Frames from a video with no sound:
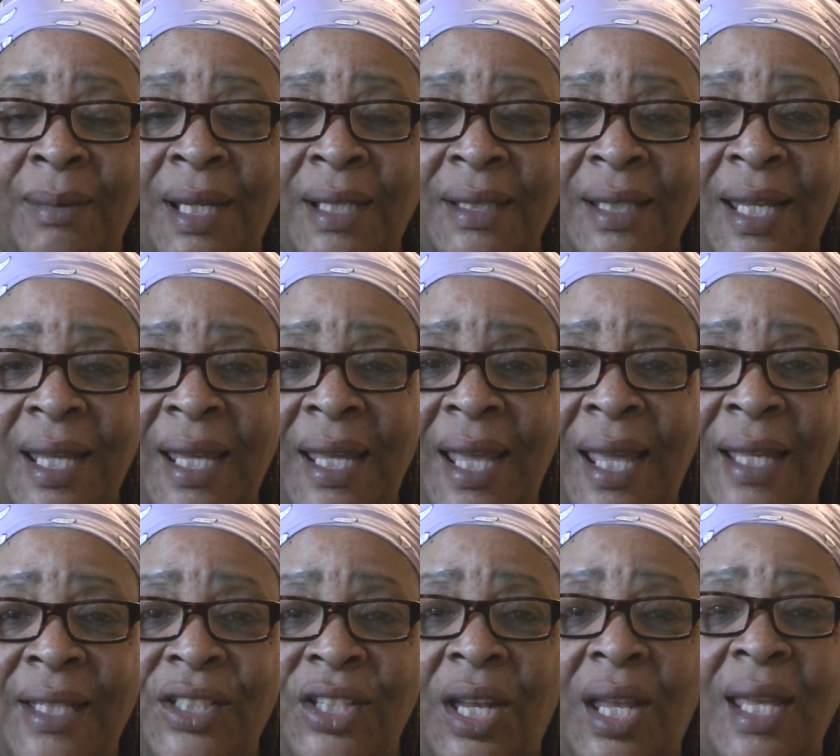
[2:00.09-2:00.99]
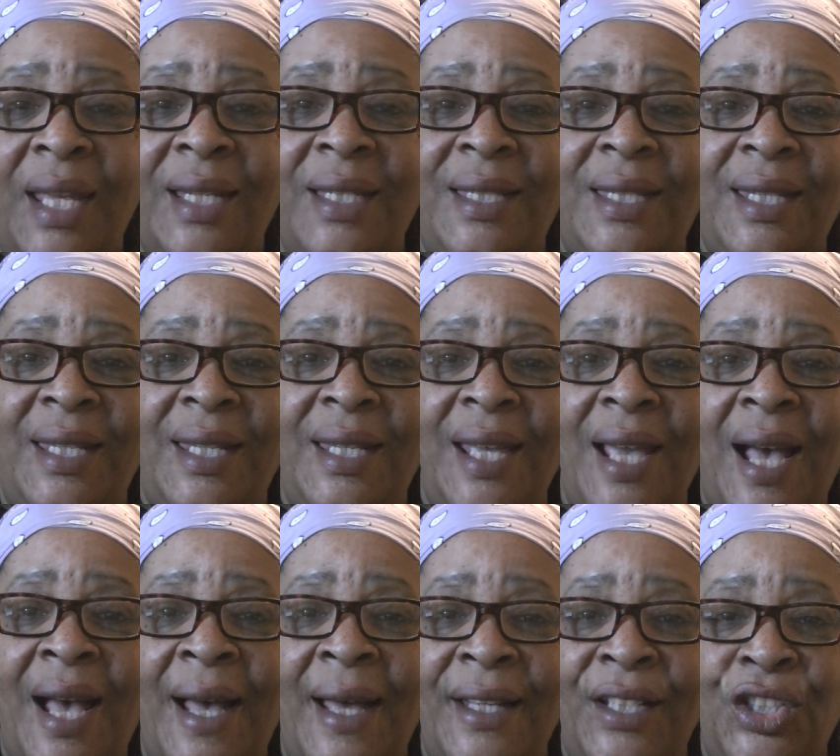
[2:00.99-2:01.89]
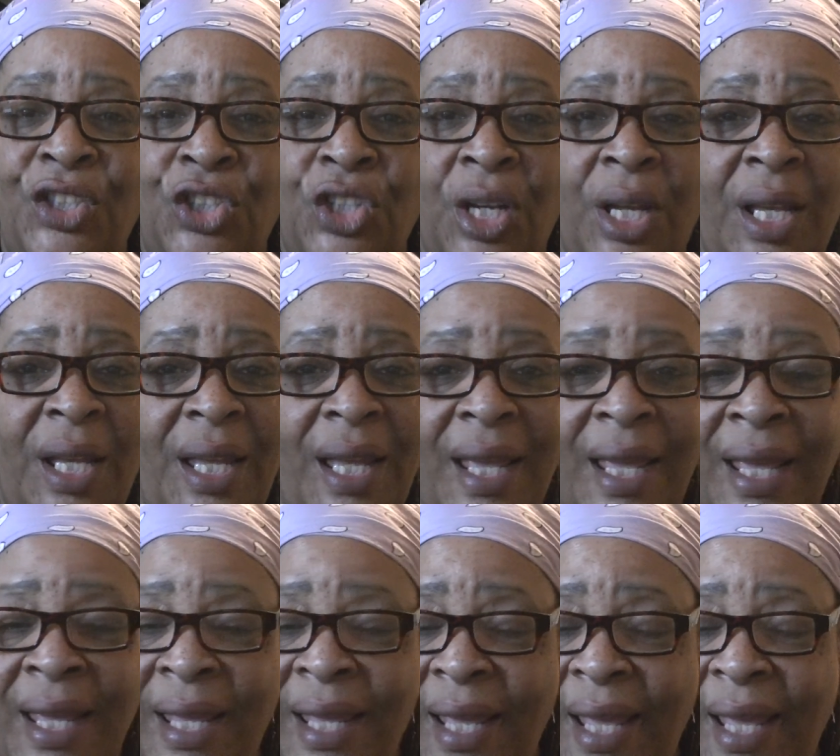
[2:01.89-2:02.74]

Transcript: That's K H A D I J A